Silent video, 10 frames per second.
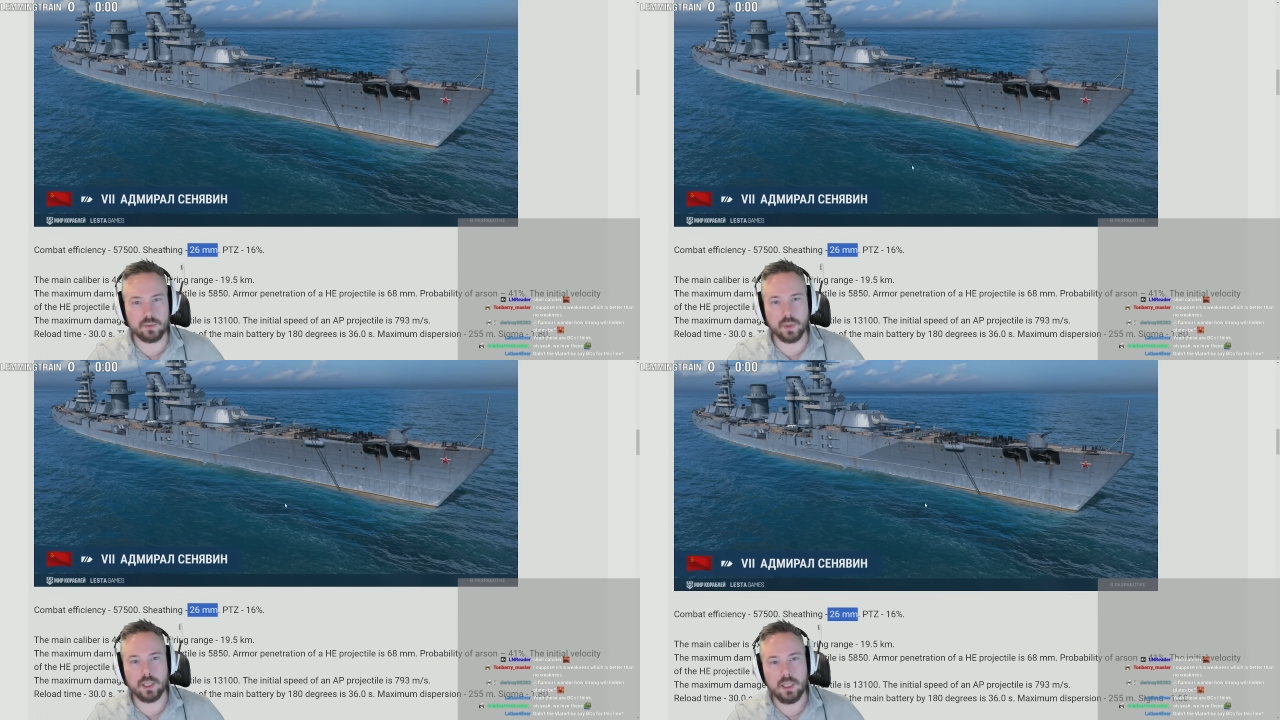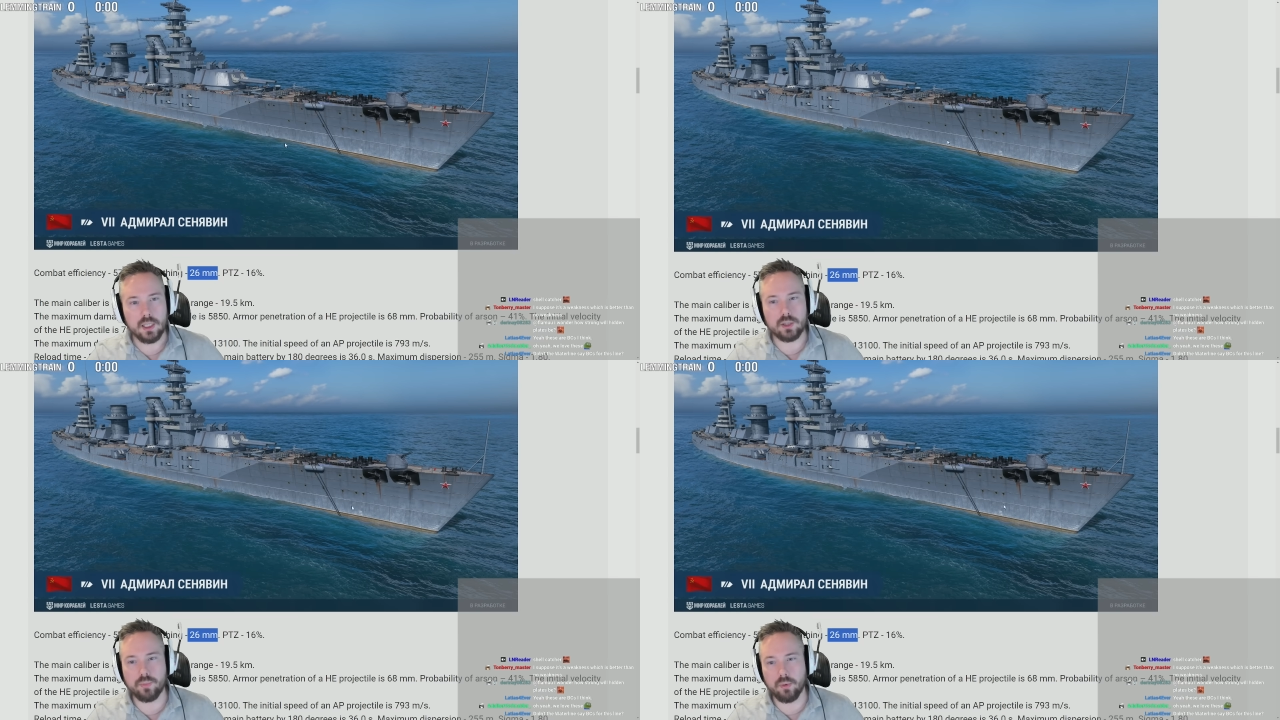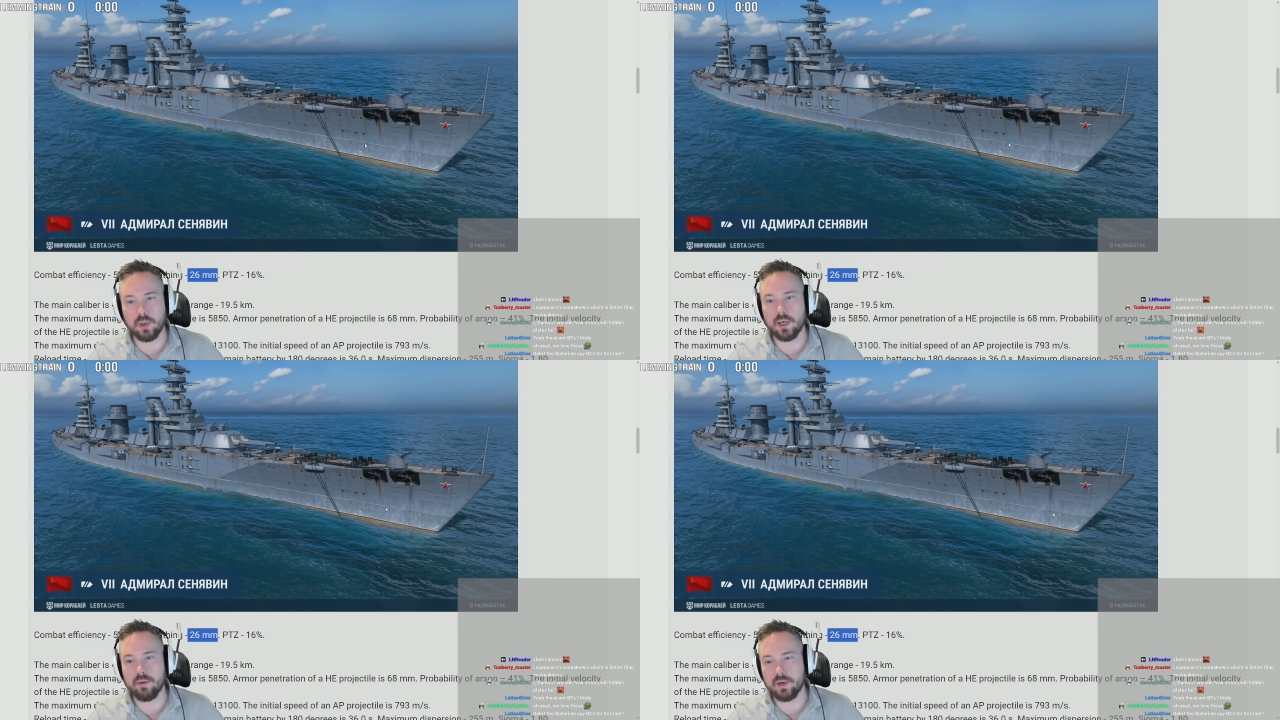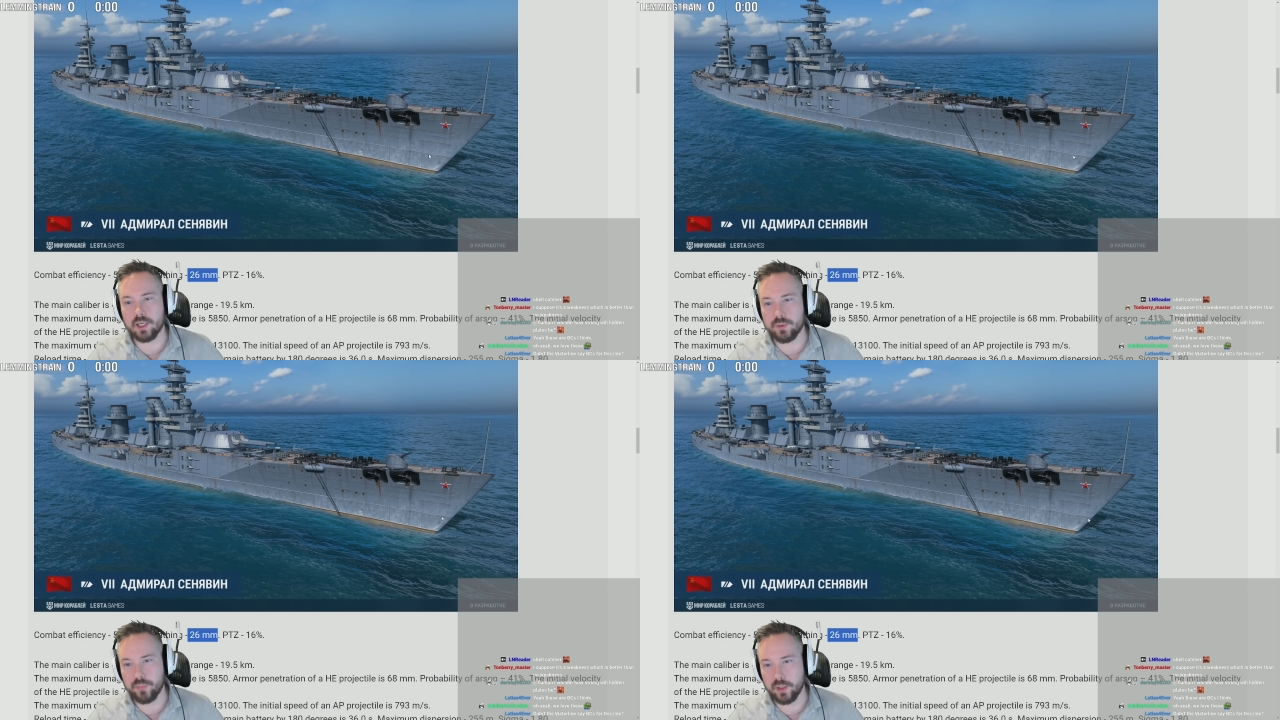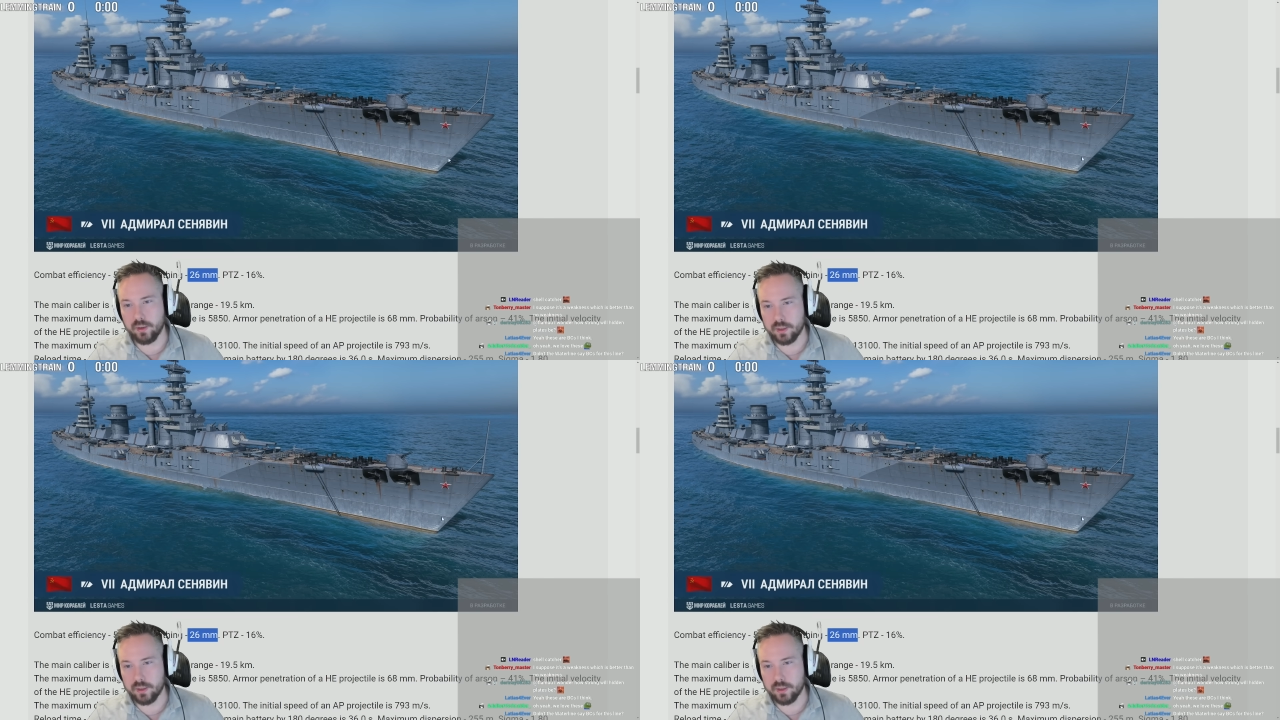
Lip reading: but it's probably gonna have an icebreaker.